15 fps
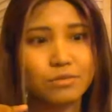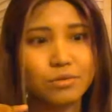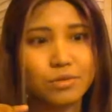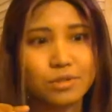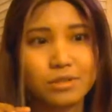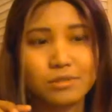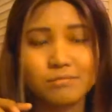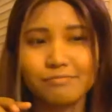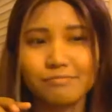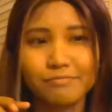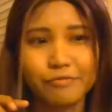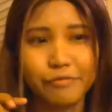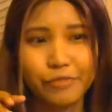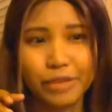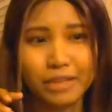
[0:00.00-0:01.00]
you just
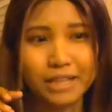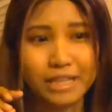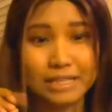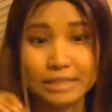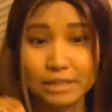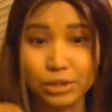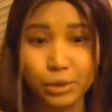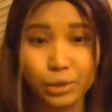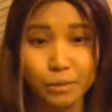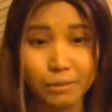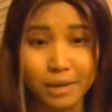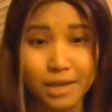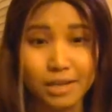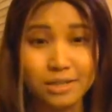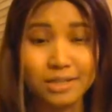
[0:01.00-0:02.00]
feel like it's too
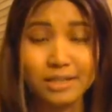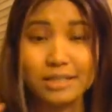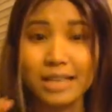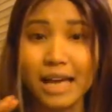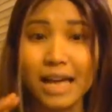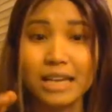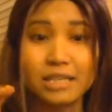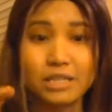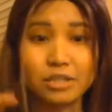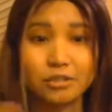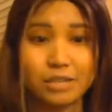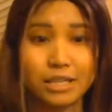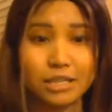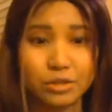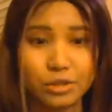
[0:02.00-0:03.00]
much and it's adding
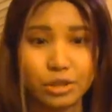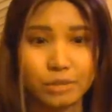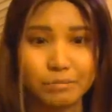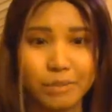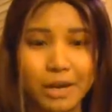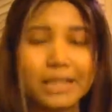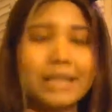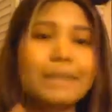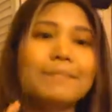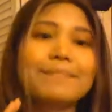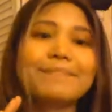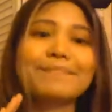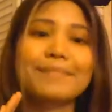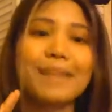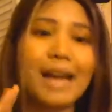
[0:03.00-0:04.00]
stress to your body,
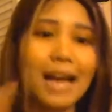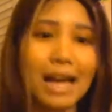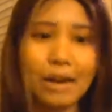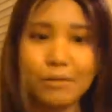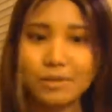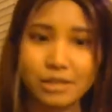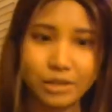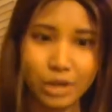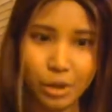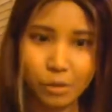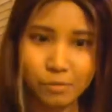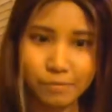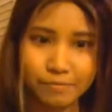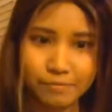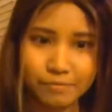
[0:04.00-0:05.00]
I would say no,
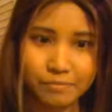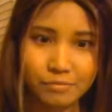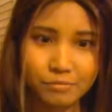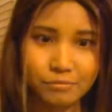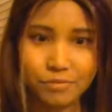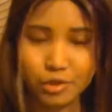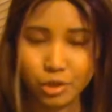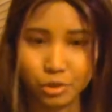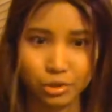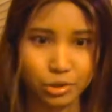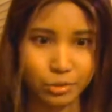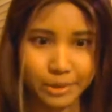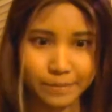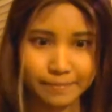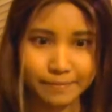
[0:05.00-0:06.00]
don't
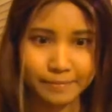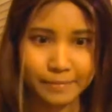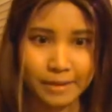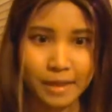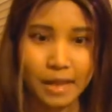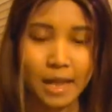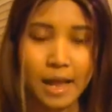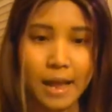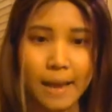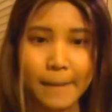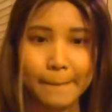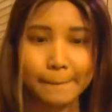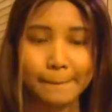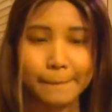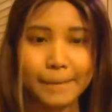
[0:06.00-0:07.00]
do it.
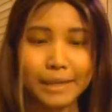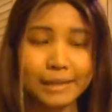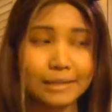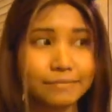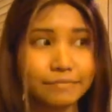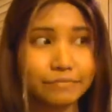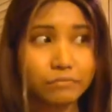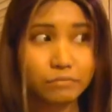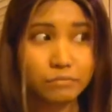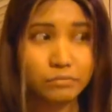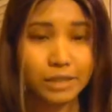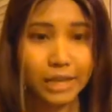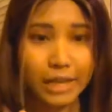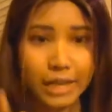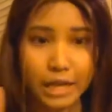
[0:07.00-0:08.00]
But
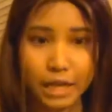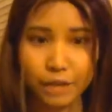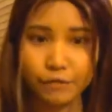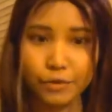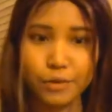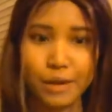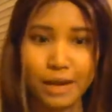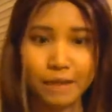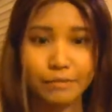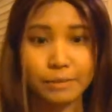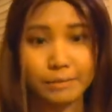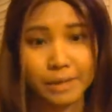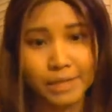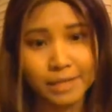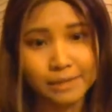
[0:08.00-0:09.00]
if you have the
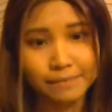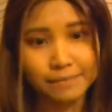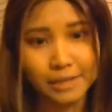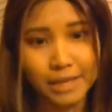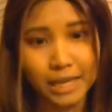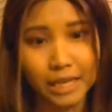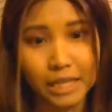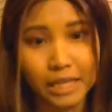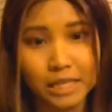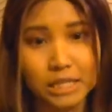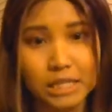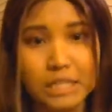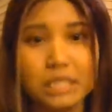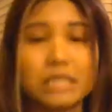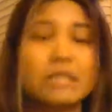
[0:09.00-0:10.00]
money, it
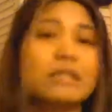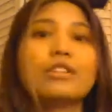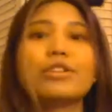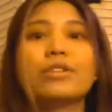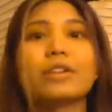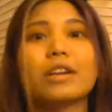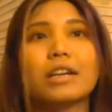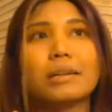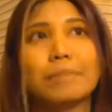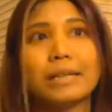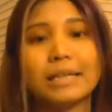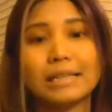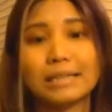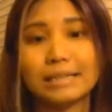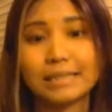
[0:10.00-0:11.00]
doesn't you're not going to
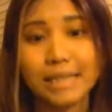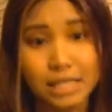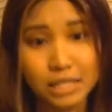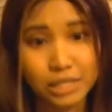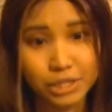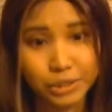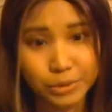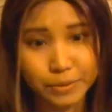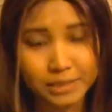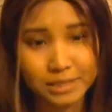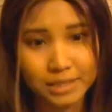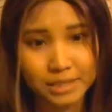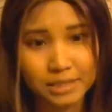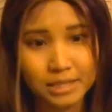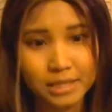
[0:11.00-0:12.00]
be in debt doing
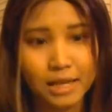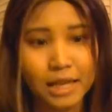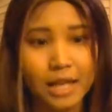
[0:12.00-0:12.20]
this.